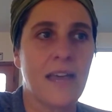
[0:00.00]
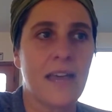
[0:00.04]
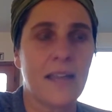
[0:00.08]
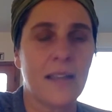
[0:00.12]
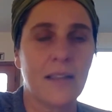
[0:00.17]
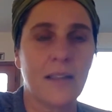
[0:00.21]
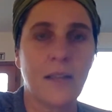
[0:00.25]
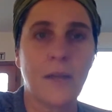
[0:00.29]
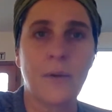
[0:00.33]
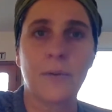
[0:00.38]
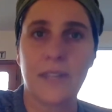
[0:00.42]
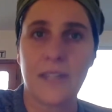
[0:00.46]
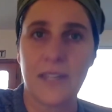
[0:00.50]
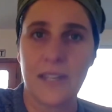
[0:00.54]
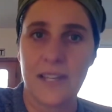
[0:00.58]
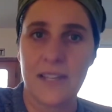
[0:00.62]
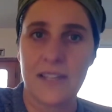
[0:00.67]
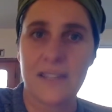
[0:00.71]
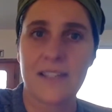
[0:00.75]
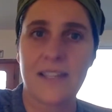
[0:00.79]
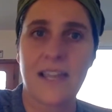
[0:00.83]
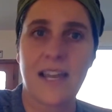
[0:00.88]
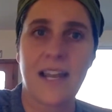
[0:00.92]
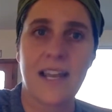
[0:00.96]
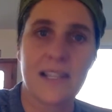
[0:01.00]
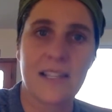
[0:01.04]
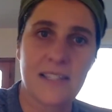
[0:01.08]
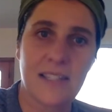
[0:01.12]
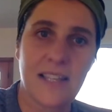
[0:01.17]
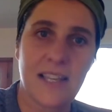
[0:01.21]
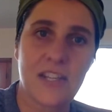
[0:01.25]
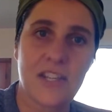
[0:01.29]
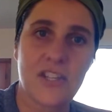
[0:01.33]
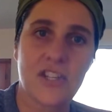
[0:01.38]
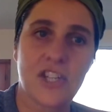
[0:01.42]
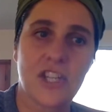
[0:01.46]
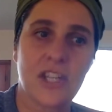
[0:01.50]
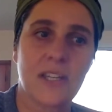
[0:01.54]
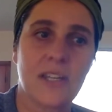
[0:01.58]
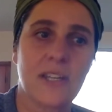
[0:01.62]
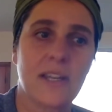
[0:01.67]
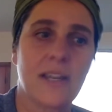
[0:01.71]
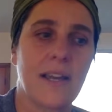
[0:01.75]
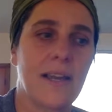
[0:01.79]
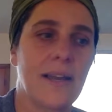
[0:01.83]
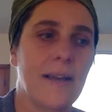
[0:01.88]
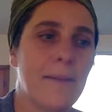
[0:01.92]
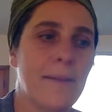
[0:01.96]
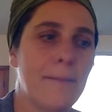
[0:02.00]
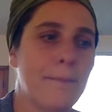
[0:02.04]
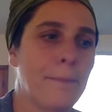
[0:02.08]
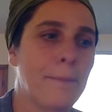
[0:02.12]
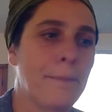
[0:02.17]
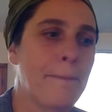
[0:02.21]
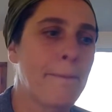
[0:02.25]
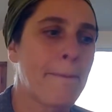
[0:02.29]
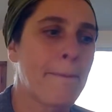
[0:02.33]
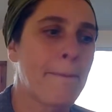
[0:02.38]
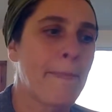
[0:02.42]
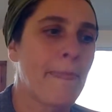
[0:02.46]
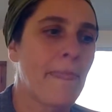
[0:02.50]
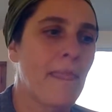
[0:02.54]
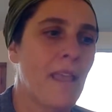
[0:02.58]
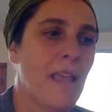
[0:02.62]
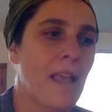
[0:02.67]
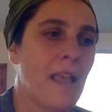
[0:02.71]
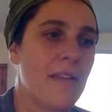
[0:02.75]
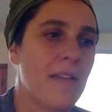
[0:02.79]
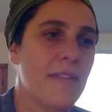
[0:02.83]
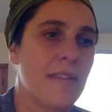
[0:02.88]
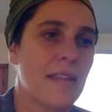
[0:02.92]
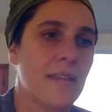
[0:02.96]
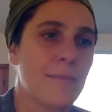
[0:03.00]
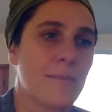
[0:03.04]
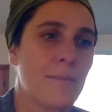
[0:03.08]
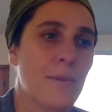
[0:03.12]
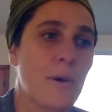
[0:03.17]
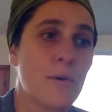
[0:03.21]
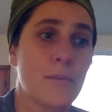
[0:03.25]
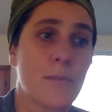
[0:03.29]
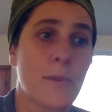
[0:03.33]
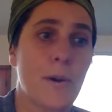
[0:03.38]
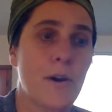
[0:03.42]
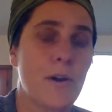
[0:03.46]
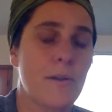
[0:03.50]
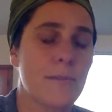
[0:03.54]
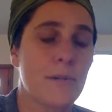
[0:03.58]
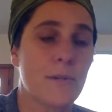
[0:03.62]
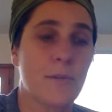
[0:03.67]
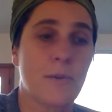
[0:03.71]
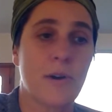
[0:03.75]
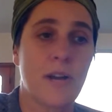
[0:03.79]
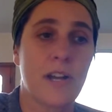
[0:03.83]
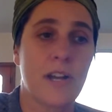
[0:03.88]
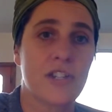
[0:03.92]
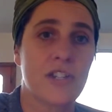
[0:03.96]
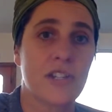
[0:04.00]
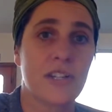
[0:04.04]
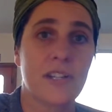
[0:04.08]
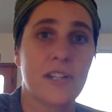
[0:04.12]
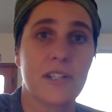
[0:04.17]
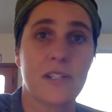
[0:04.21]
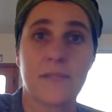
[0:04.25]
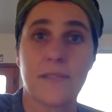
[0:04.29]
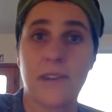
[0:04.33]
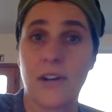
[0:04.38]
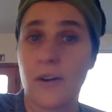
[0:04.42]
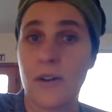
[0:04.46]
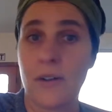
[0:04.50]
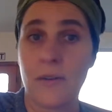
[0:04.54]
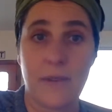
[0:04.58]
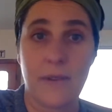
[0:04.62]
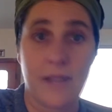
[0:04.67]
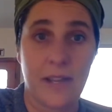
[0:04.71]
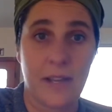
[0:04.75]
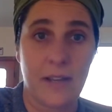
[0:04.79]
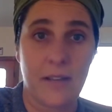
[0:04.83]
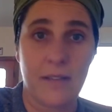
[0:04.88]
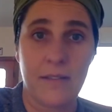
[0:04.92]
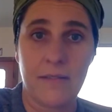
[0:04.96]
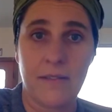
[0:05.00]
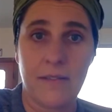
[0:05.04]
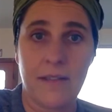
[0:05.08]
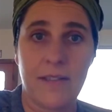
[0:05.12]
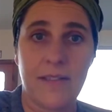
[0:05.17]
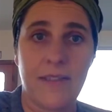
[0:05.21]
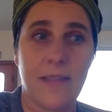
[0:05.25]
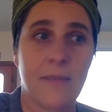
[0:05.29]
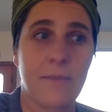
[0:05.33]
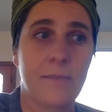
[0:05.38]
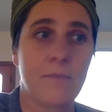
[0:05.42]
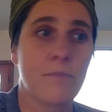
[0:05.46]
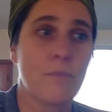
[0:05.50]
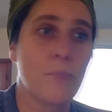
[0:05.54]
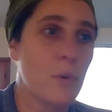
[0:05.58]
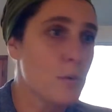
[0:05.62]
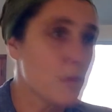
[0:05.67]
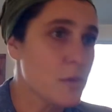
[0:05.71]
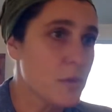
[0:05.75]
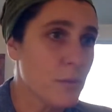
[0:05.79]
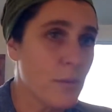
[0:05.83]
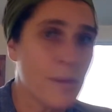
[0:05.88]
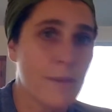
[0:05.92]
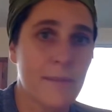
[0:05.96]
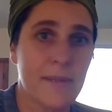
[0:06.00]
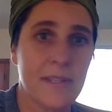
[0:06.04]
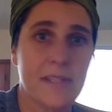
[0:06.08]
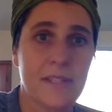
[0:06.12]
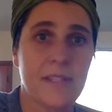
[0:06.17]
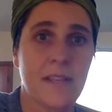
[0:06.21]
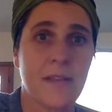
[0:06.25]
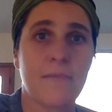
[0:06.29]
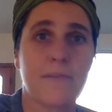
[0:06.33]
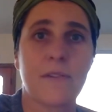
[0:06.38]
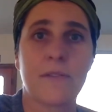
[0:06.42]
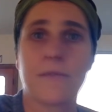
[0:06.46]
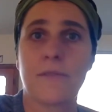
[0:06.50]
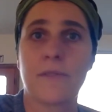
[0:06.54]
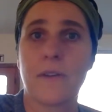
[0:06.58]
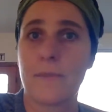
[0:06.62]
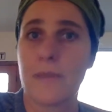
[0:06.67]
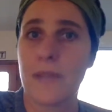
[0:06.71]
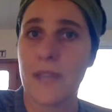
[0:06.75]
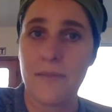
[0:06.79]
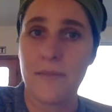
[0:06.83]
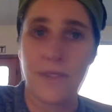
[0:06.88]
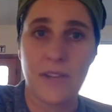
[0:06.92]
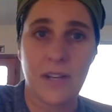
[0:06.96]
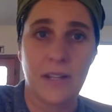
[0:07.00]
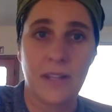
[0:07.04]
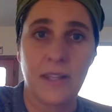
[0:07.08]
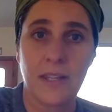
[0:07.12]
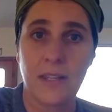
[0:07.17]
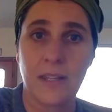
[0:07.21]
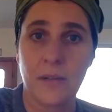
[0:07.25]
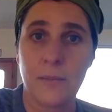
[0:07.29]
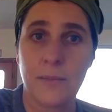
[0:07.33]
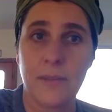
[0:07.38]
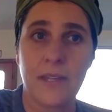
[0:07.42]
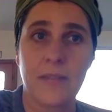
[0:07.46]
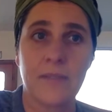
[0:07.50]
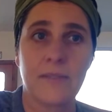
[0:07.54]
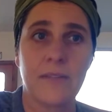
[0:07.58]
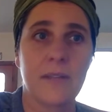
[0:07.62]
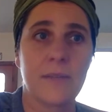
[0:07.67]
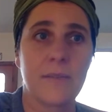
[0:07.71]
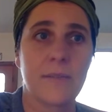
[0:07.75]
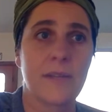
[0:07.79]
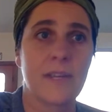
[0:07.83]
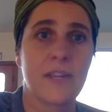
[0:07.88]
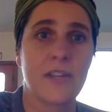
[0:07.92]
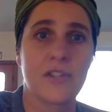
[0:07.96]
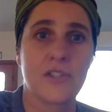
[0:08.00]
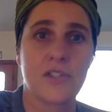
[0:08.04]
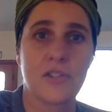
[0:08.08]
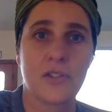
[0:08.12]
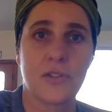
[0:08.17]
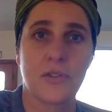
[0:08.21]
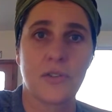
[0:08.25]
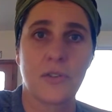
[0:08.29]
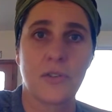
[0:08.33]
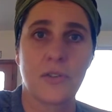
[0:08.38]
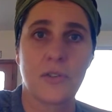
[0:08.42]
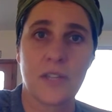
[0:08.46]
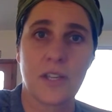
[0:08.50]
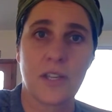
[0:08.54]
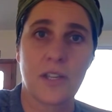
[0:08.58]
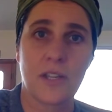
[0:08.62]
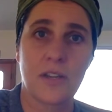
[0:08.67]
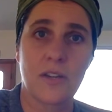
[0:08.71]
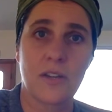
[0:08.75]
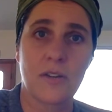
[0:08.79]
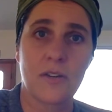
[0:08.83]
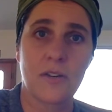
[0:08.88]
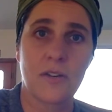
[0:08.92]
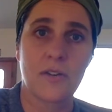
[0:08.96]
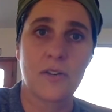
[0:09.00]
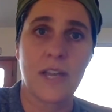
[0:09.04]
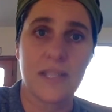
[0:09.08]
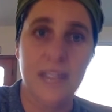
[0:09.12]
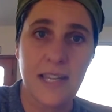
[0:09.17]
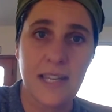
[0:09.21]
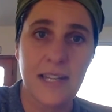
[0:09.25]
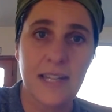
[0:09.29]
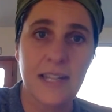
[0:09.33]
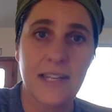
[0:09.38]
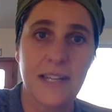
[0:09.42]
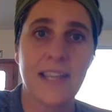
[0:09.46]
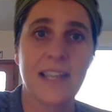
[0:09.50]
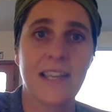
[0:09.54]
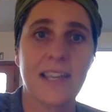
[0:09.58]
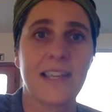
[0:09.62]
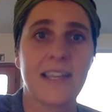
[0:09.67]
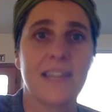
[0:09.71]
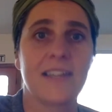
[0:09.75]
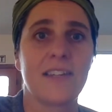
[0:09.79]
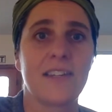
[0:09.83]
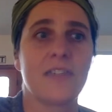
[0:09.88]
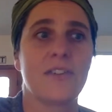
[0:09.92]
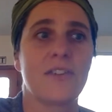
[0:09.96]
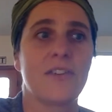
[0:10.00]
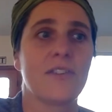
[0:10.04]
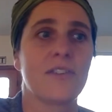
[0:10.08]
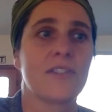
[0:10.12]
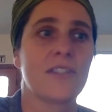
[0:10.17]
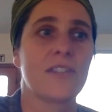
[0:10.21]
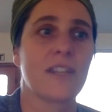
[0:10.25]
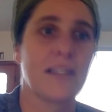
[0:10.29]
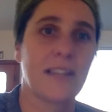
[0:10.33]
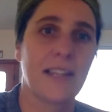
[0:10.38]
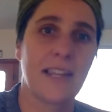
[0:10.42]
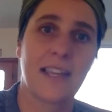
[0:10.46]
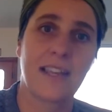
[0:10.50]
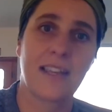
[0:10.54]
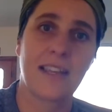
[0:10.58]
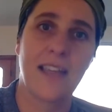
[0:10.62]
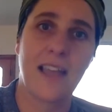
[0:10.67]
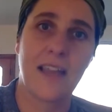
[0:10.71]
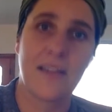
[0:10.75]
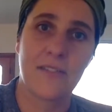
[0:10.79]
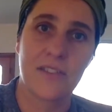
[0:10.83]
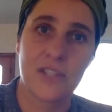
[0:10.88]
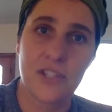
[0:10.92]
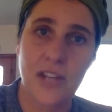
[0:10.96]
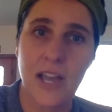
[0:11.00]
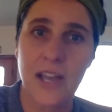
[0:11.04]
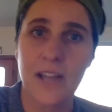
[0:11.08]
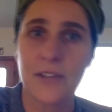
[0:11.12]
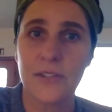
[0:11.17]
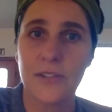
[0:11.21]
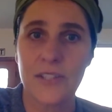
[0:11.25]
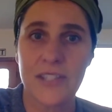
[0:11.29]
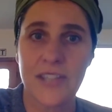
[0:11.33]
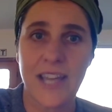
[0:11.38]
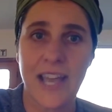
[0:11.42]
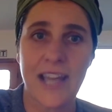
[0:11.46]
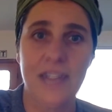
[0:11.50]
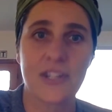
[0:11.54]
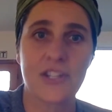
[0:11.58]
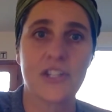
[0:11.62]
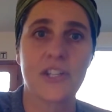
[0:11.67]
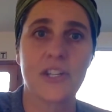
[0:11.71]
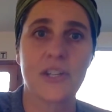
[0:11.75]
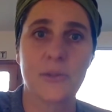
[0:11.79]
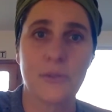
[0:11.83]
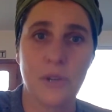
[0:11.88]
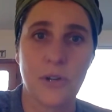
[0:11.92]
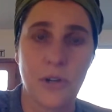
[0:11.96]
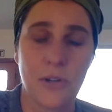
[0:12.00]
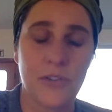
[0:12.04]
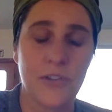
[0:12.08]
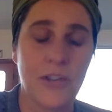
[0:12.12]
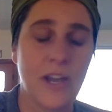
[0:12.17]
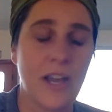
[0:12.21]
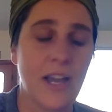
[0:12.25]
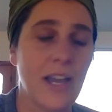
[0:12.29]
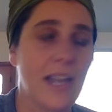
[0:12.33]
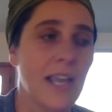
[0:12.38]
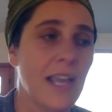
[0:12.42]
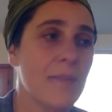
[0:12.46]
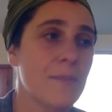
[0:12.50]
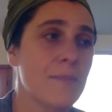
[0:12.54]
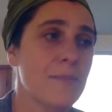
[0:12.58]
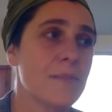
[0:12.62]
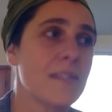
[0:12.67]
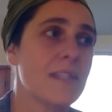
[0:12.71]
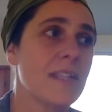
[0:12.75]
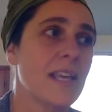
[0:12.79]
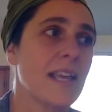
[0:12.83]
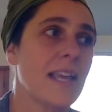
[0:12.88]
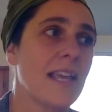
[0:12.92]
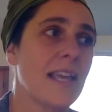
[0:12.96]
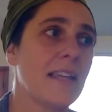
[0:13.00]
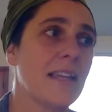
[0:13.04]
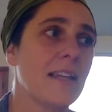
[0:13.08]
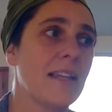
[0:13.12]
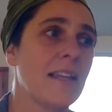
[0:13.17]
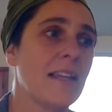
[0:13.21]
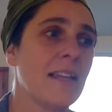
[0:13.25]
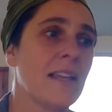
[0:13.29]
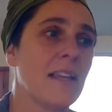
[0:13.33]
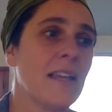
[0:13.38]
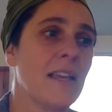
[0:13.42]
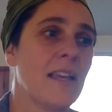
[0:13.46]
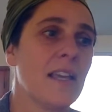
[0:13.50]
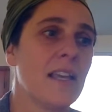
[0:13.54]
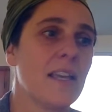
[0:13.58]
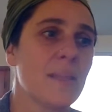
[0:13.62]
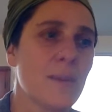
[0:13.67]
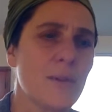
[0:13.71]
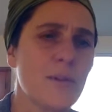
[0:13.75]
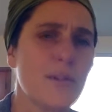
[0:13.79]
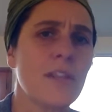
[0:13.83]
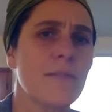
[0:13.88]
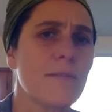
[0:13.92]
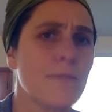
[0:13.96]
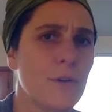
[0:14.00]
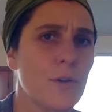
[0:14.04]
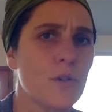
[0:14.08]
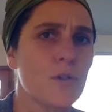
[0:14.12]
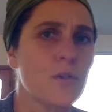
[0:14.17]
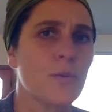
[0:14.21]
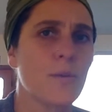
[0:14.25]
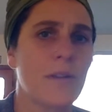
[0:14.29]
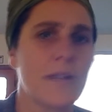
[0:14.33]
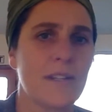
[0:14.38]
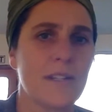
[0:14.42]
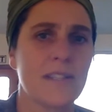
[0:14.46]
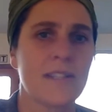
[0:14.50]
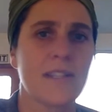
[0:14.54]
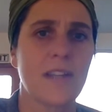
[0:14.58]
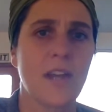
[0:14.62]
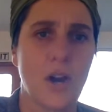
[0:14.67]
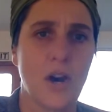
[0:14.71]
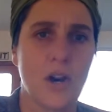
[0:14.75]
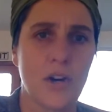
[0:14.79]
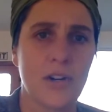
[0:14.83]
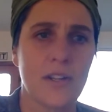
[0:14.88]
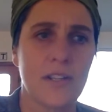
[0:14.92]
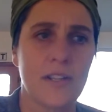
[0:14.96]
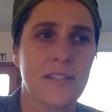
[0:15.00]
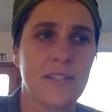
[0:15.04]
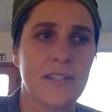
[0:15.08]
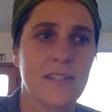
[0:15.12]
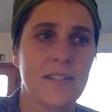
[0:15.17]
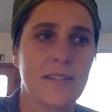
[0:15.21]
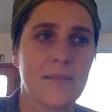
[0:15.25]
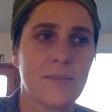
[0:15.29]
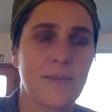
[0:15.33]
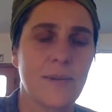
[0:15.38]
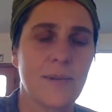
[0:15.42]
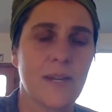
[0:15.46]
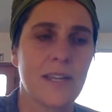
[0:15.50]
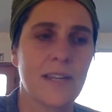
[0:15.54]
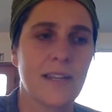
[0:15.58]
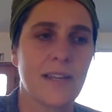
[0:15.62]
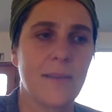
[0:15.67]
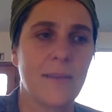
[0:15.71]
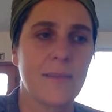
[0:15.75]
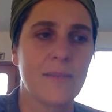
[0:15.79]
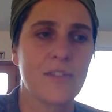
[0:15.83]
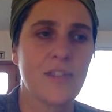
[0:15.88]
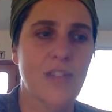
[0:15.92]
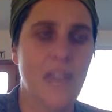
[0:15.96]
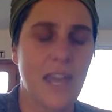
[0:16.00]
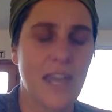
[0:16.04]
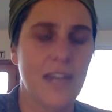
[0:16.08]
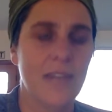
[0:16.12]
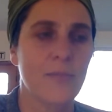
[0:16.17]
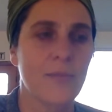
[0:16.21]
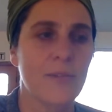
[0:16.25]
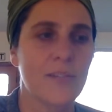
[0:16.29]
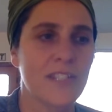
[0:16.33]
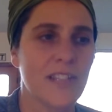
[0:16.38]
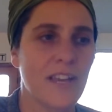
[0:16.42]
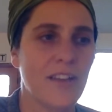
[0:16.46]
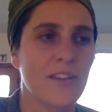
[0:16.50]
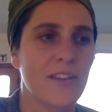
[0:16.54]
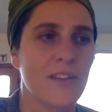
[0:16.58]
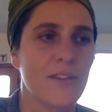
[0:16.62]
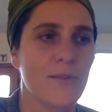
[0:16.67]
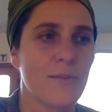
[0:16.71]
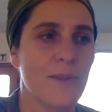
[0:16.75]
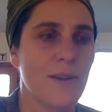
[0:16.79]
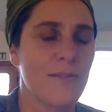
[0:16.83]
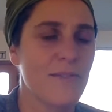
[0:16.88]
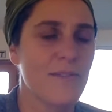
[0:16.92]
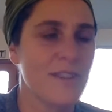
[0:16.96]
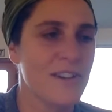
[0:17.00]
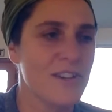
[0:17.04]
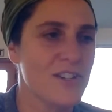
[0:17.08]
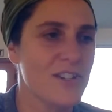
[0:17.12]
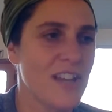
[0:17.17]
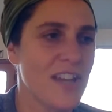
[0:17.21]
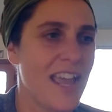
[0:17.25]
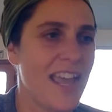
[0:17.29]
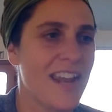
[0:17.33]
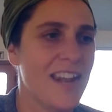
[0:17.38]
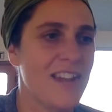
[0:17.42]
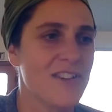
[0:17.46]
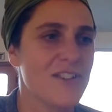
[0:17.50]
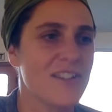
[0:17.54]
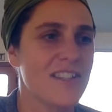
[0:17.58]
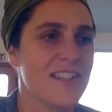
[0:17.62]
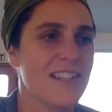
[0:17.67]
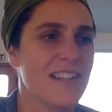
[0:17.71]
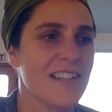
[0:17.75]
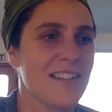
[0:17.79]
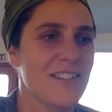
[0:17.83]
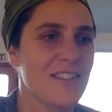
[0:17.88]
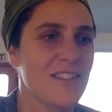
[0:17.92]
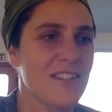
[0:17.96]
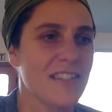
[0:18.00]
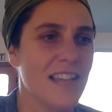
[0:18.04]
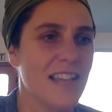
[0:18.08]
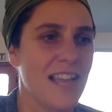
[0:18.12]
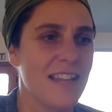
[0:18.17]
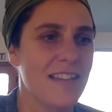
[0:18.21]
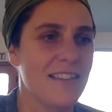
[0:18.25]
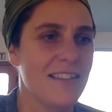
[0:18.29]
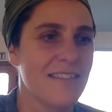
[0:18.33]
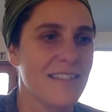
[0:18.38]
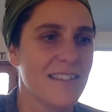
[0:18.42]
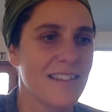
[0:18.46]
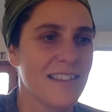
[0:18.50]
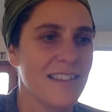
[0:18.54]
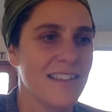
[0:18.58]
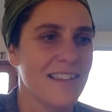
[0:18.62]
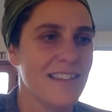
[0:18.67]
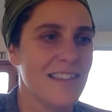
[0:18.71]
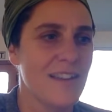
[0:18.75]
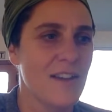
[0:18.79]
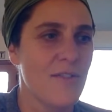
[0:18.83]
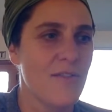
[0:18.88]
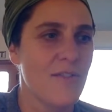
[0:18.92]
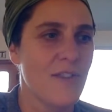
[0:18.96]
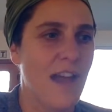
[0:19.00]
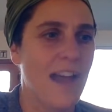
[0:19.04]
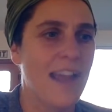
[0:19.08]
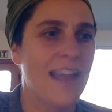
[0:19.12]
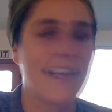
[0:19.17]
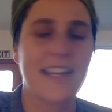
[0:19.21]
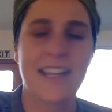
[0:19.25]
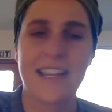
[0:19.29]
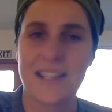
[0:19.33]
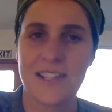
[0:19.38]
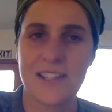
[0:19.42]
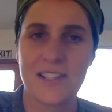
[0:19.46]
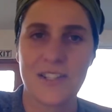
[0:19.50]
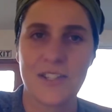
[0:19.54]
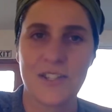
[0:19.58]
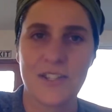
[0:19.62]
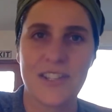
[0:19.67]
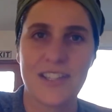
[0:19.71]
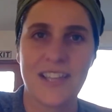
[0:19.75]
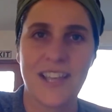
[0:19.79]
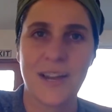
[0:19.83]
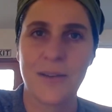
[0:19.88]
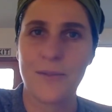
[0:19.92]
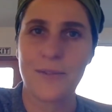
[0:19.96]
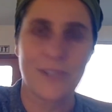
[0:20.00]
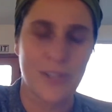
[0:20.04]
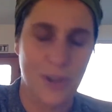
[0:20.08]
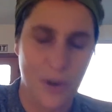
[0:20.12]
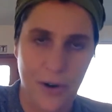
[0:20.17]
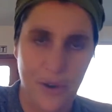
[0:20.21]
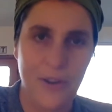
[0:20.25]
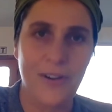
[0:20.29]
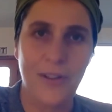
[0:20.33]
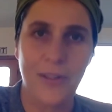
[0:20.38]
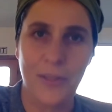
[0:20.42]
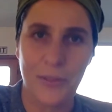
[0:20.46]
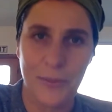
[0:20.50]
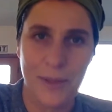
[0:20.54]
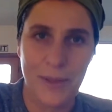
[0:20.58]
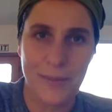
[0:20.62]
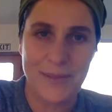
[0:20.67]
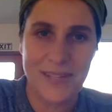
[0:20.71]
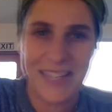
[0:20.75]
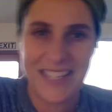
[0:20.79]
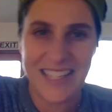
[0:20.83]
that loneliness, that isolation. Um, I think postpartum depression is very real. I think most women suffer from even a little bit of it because you're mm losing your identity and you're suddenly have a child attached to you at all times. And especially the first one is the hardest. But mm Shannon would tell you, my friend Shannon, she said she's had, you know, nine kids and she said it was hard on me.